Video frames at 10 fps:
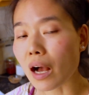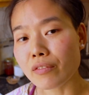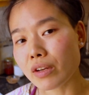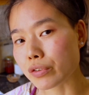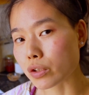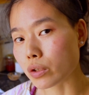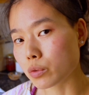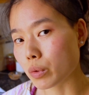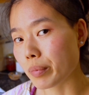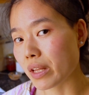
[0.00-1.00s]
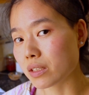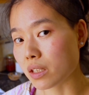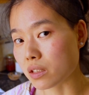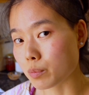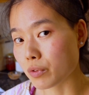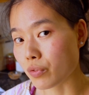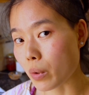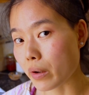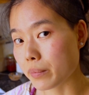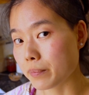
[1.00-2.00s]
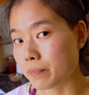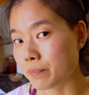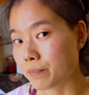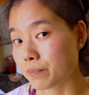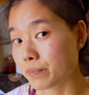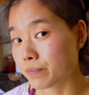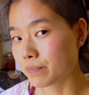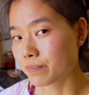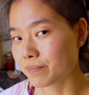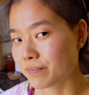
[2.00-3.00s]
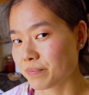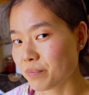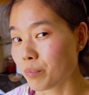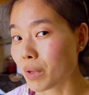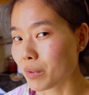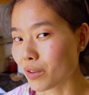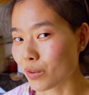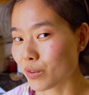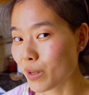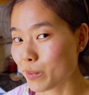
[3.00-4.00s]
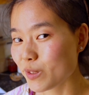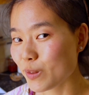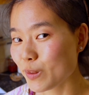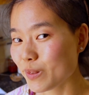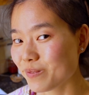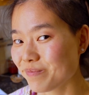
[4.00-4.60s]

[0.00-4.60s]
I've never cooked with plantains before. Maybe a third episode.